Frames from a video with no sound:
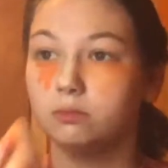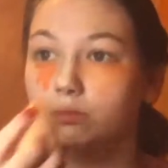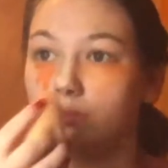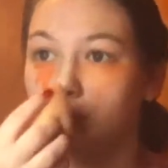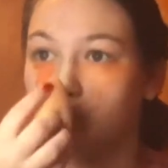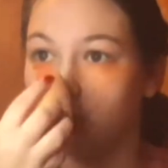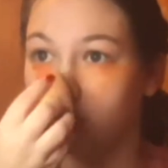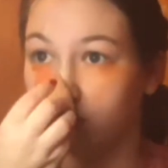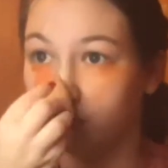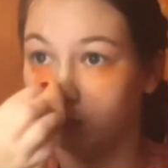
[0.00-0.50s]

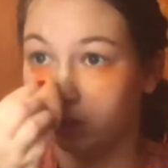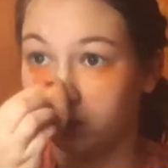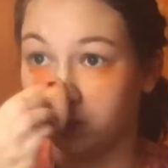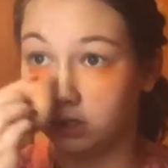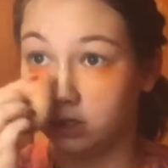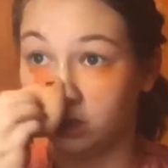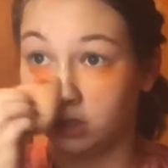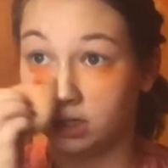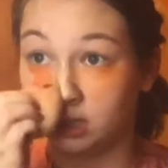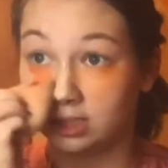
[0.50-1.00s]
Beauty
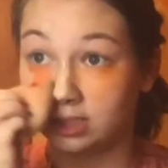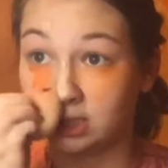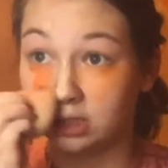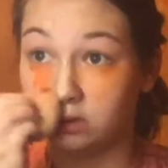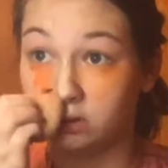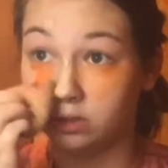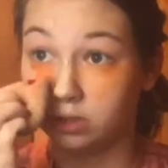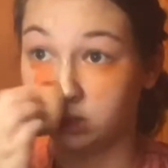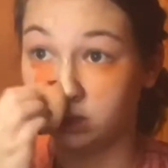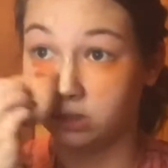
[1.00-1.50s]
Blender because I
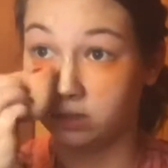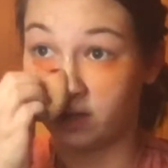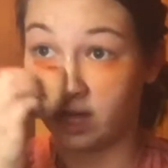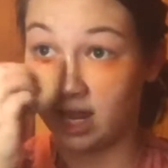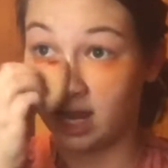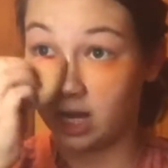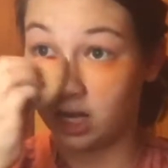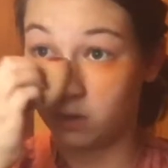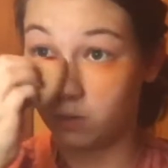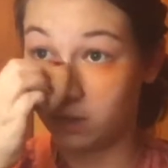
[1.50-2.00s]
usually do
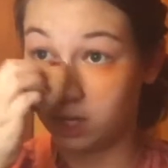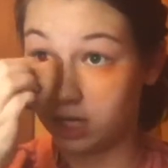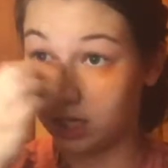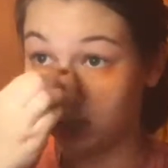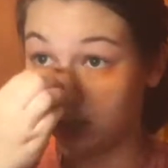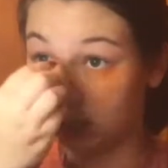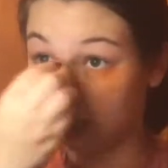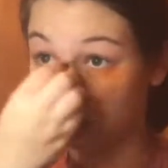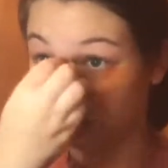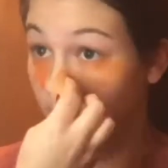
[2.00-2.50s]
that
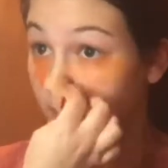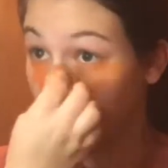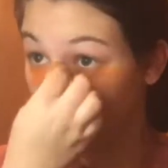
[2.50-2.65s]
anyways.